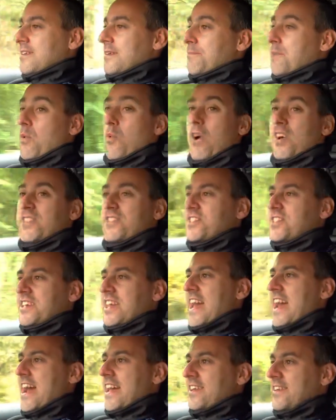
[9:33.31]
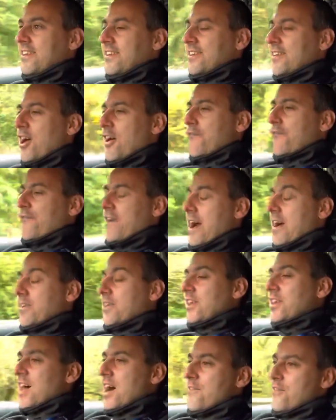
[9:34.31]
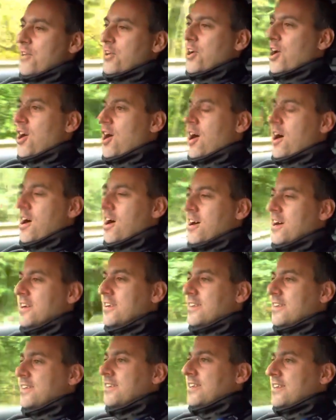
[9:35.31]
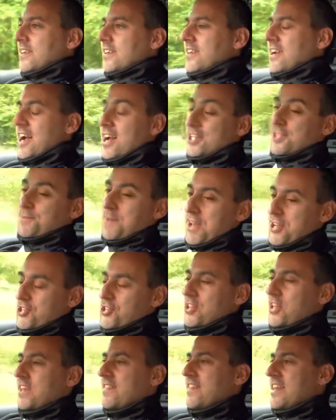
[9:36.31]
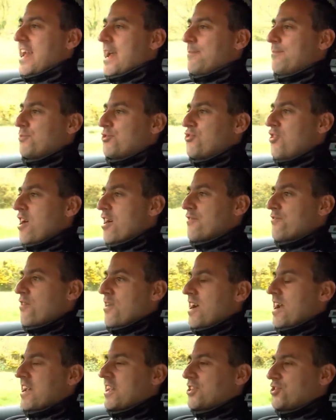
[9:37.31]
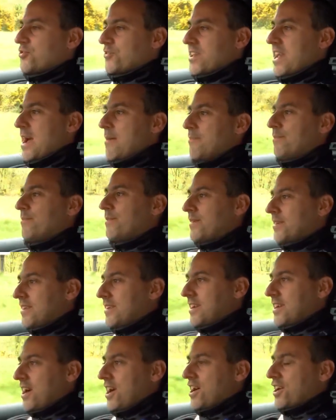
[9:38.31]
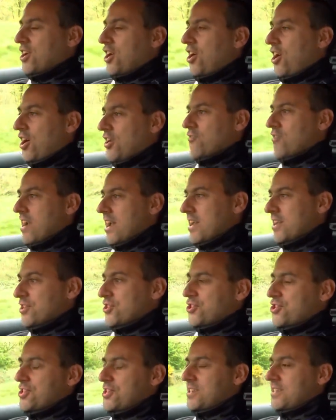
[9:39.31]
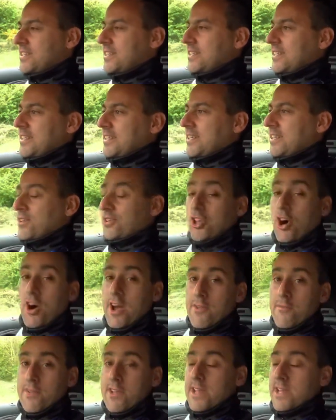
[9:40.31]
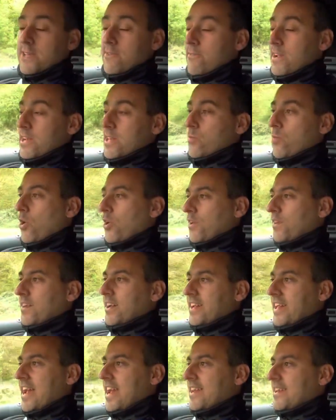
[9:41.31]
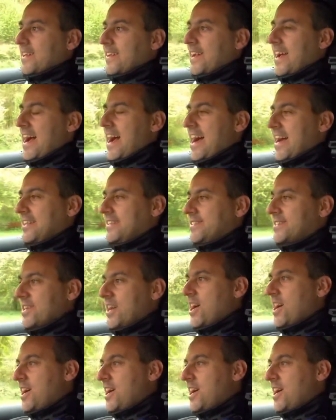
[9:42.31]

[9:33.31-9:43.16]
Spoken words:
but once again, I found another car, especially in the M-Drive range, or the M car range, that I really want again. And